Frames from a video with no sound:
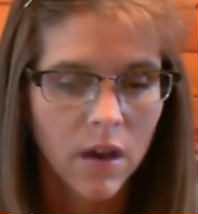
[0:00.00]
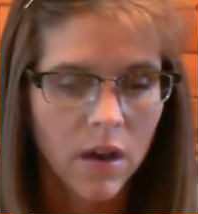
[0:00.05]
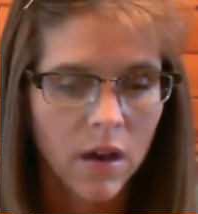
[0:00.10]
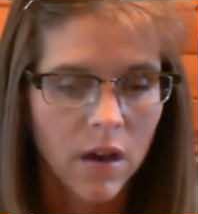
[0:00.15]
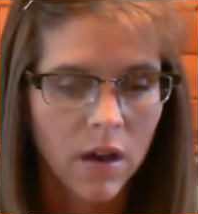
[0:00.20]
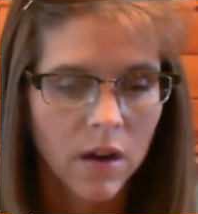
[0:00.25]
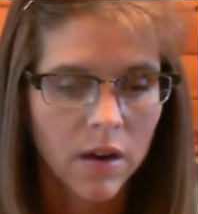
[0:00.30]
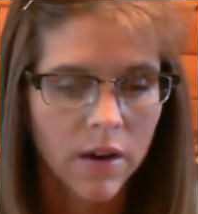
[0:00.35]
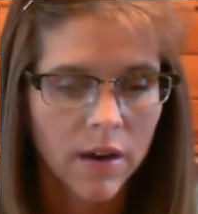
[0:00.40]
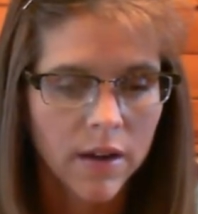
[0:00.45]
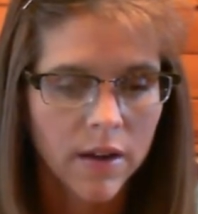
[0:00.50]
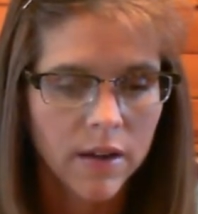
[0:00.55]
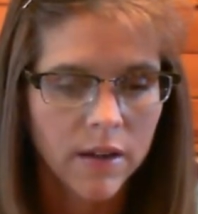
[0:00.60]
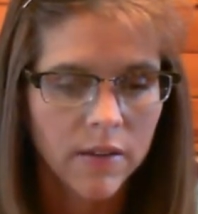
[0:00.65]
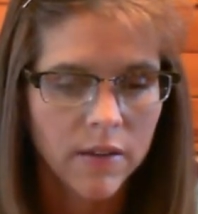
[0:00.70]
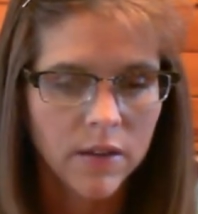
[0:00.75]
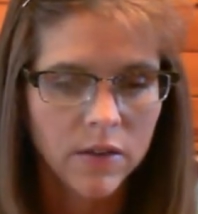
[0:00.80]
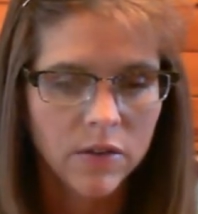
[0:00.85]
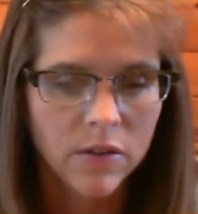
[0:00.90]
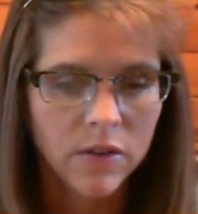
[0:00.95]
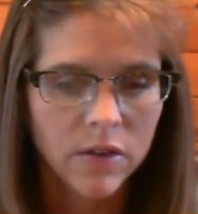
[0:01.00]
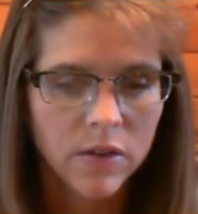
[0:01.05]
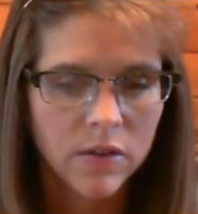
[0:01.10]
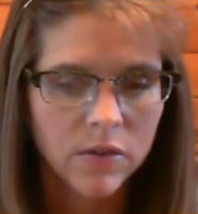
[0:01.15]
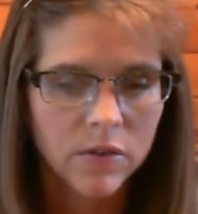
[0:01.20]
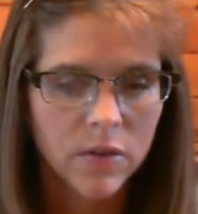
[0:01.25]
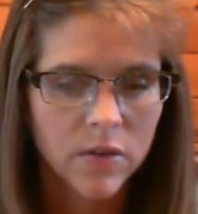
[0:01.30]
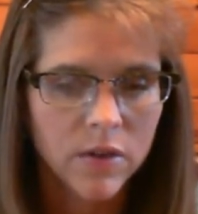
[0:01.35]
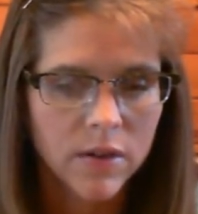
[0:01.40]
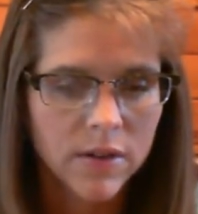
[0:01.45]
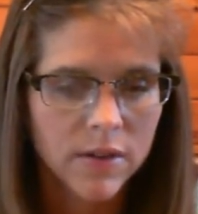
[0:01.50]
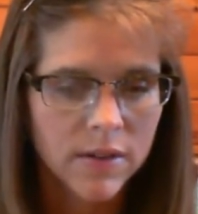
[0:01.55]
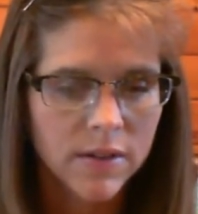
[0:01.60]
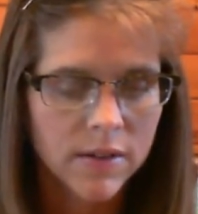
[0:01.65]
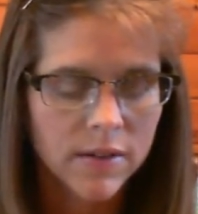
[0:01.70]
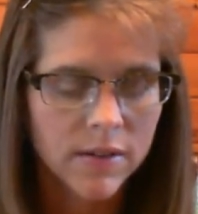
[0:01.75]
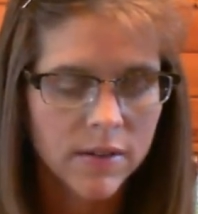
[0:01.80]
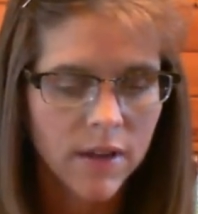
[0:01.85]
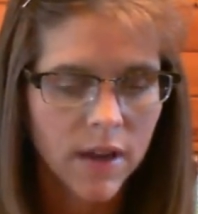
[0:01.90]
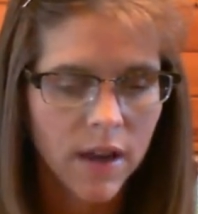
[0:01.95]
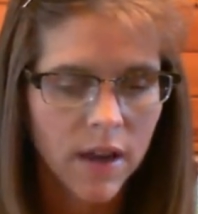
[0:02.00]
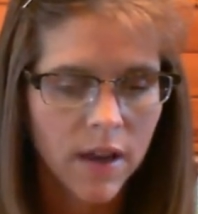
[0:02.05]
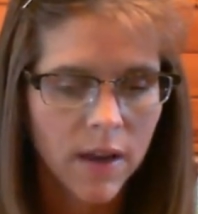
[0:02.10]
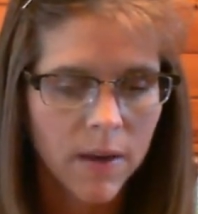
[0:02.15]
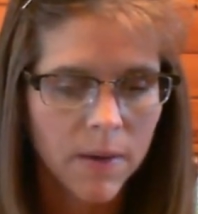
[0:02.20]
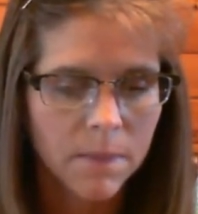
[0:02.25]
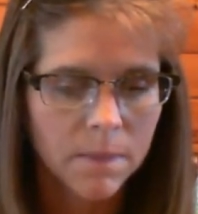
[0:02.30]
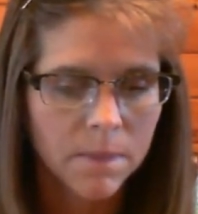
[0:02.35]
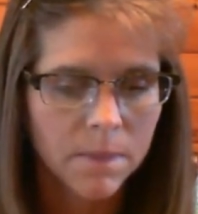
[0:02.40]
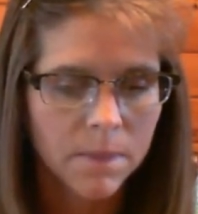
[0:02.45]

All right, and then she goes on to say,